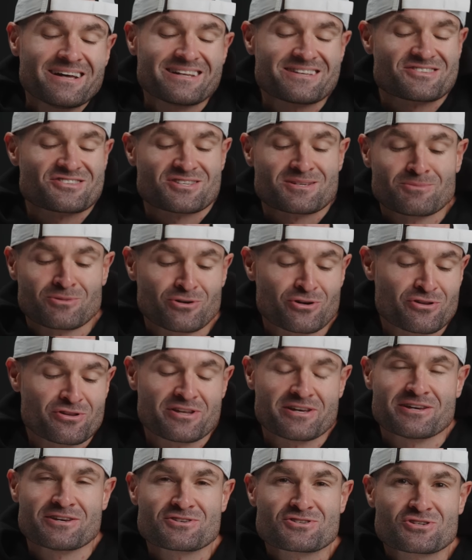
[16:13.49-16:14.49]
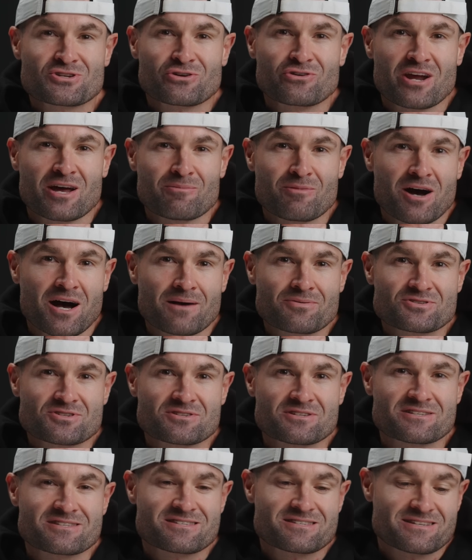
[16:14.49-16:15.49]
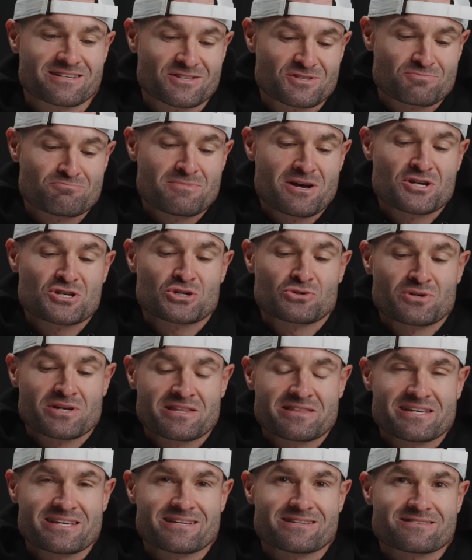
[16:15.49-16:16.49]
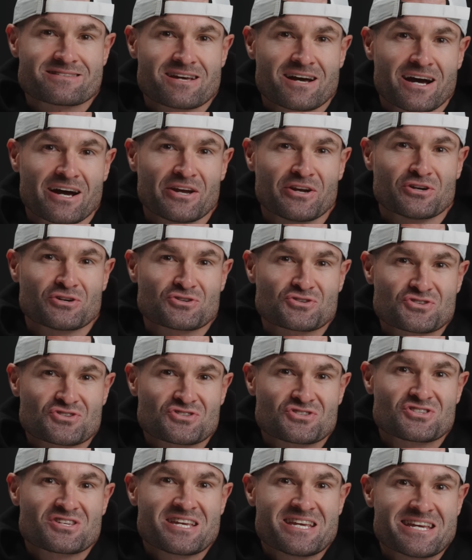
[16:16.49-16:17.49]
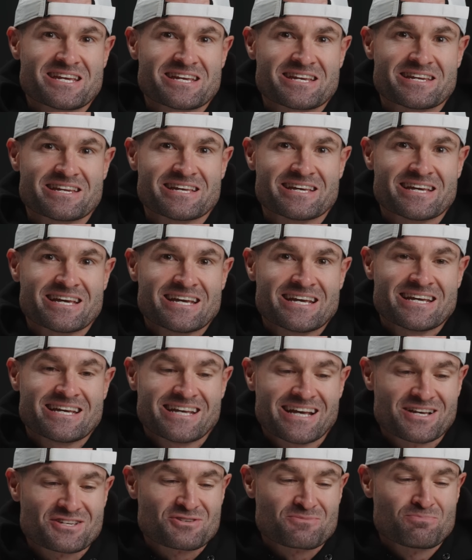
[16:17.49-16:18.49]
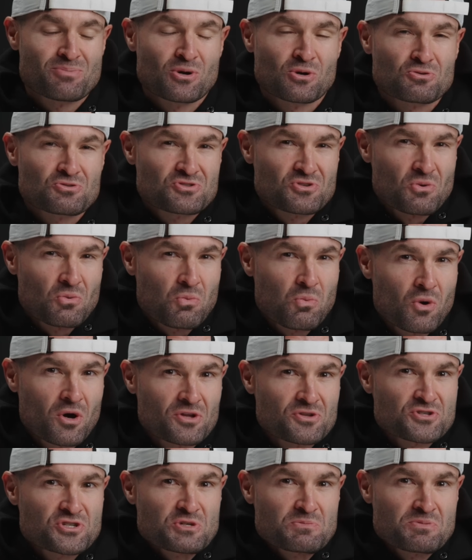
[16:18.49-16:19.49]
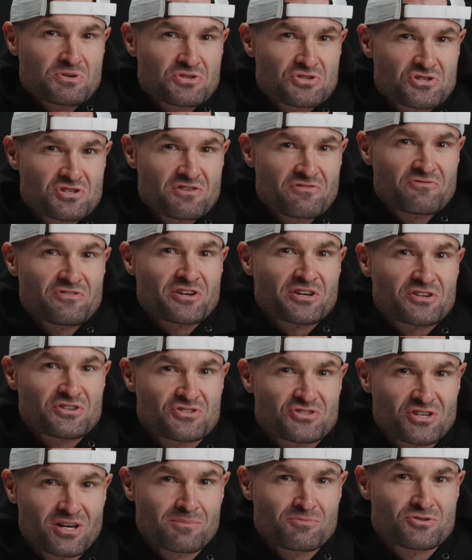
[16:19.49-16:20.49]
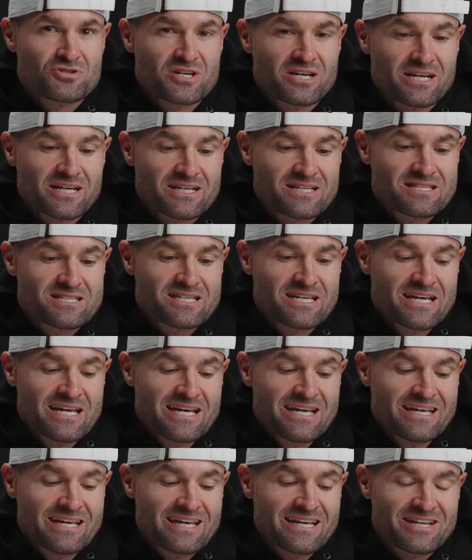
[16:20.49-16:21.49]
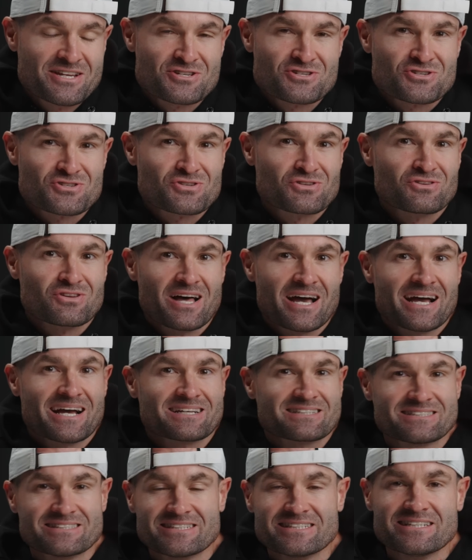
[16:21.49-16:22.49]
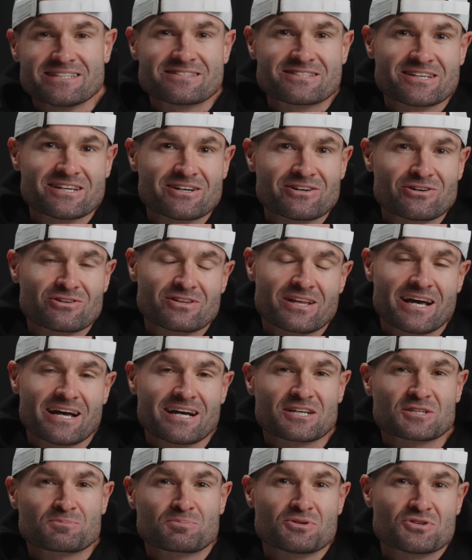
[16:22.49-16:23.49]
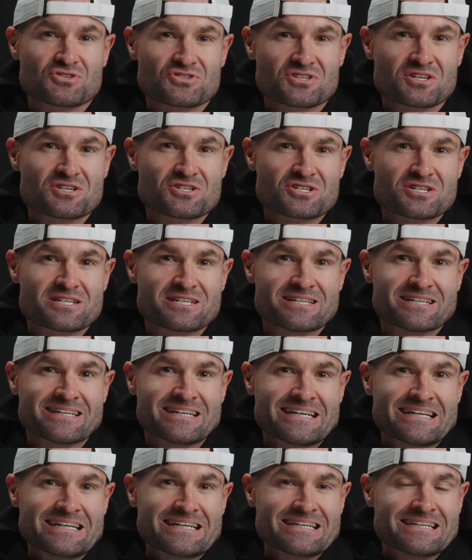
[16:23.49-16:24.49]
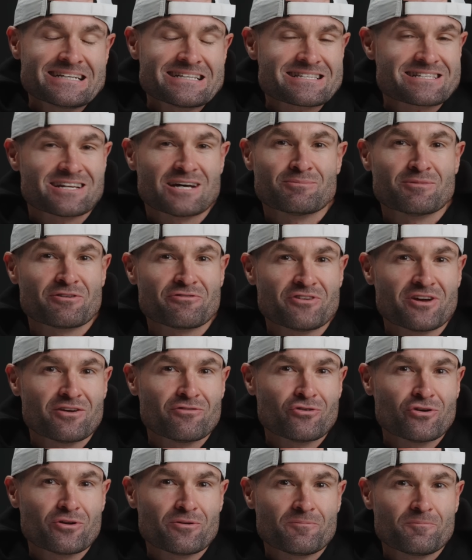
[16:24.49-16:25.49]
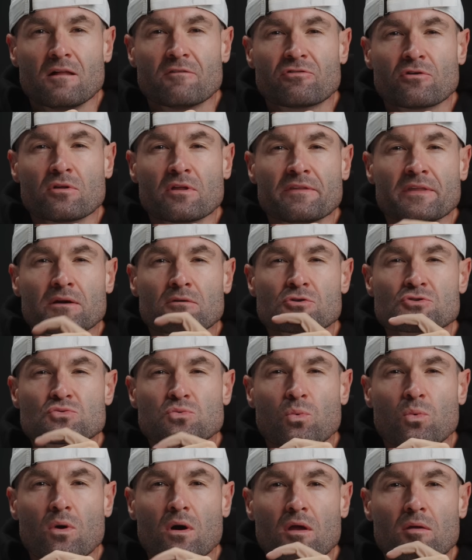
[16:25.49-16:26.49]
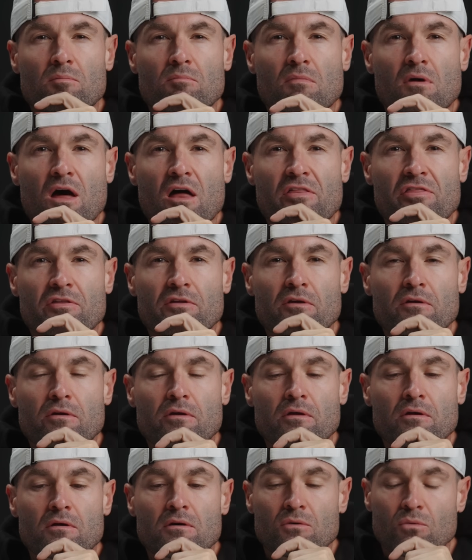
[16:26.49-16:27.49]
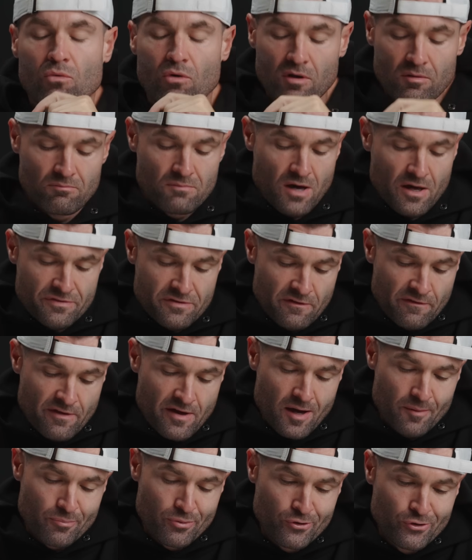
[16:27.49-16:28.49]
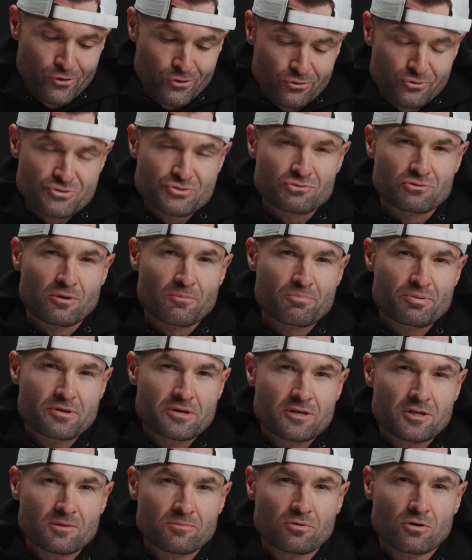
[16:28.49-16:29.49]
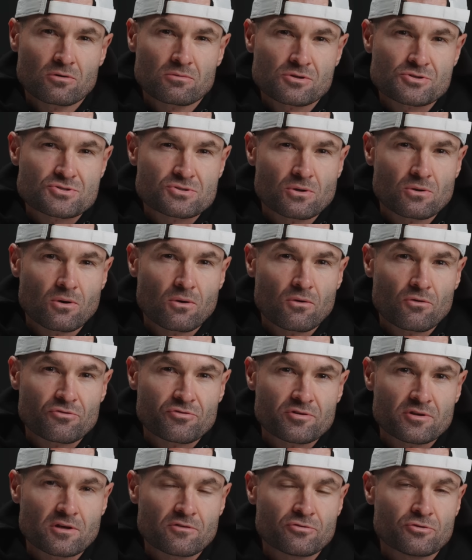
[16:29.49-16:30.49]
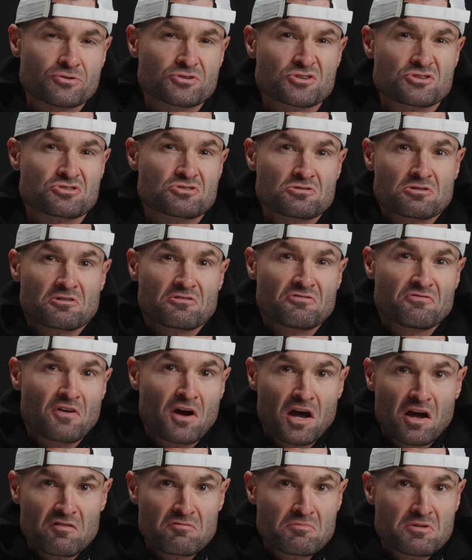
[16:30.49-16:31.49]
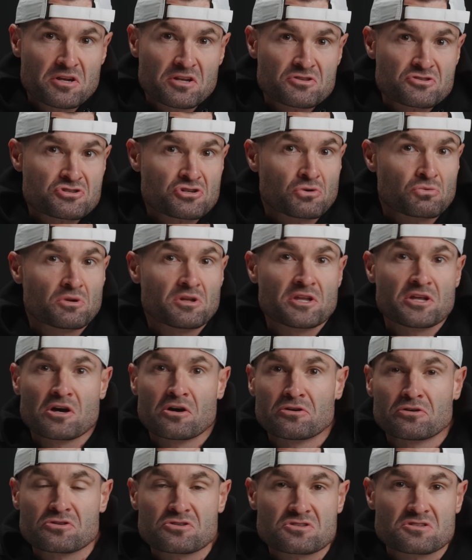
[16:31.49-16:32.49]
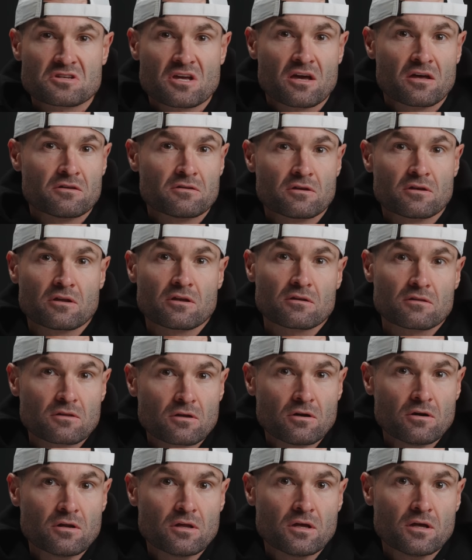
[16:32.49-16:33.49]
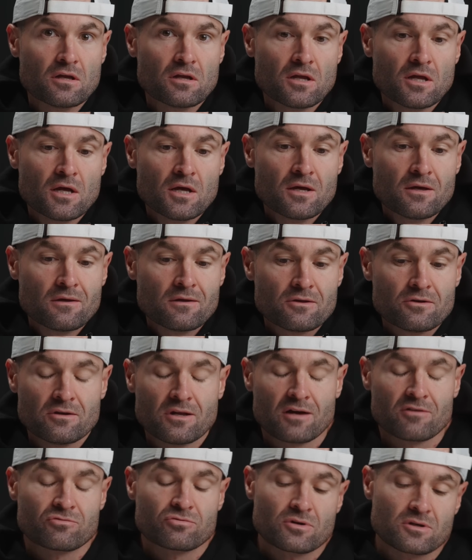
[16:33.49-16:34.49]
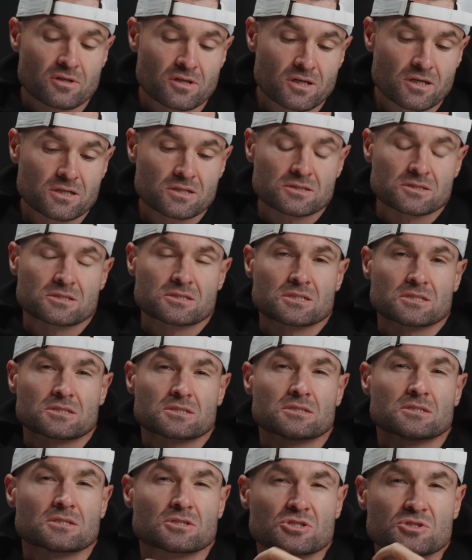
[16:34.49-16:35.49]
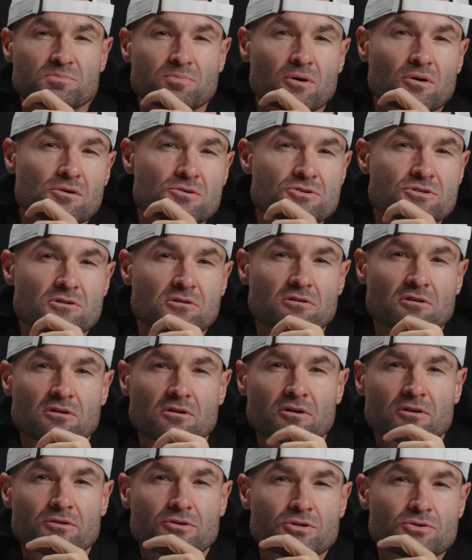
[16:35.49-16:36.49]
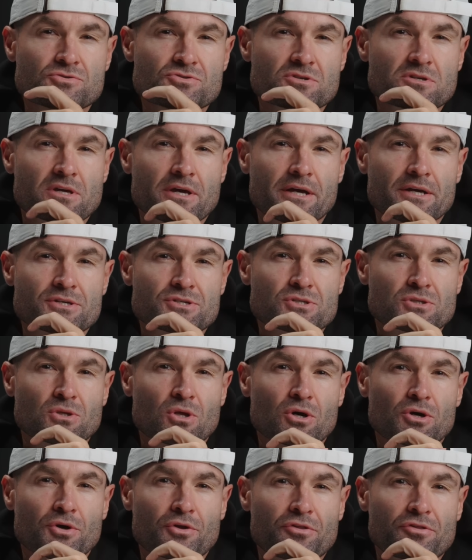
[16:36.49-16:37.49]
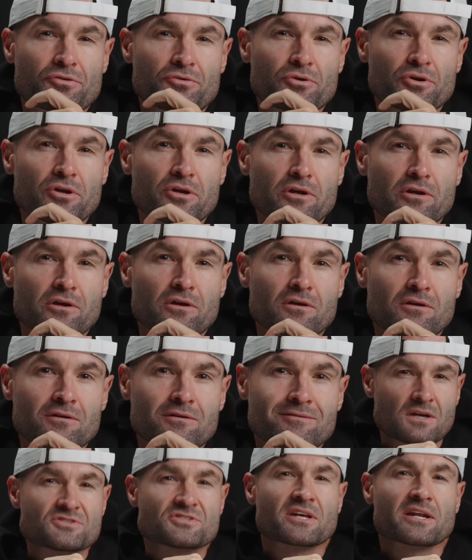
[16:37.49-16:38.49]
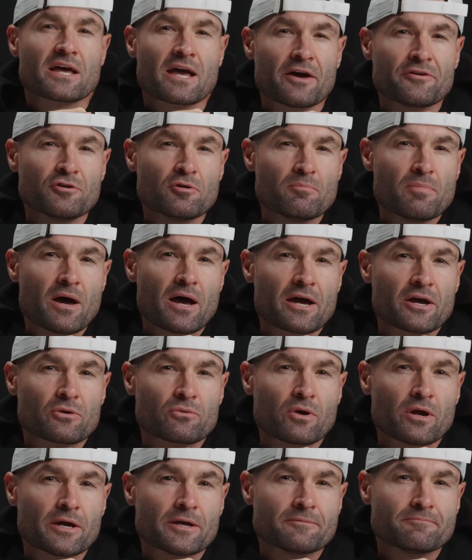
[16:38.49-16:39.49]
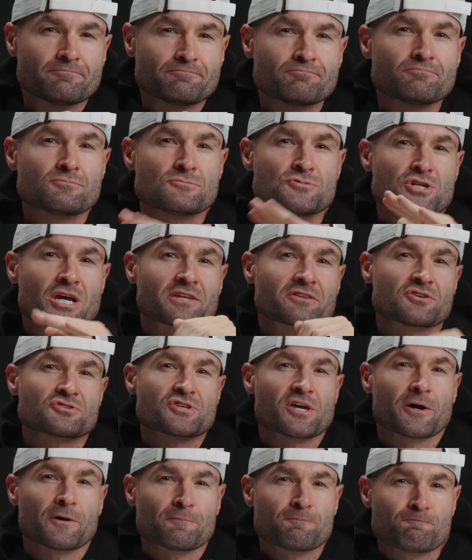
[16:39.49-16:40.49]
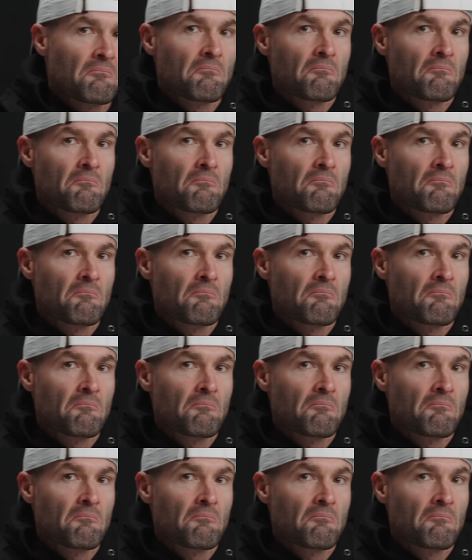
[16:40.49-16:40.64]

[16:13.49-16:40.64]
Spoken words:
Similar to the histogram option, it's measuring the entire scene as opposed to one specific subject, and it just lacks detail, lacks precision. It's not my favorite. If only there was one method that produced repeatable results, and if you just took 5 minutes to really understand it and learn it, you'd have really consistent exposure using SLOG3. I said I had your back, right? Check this out.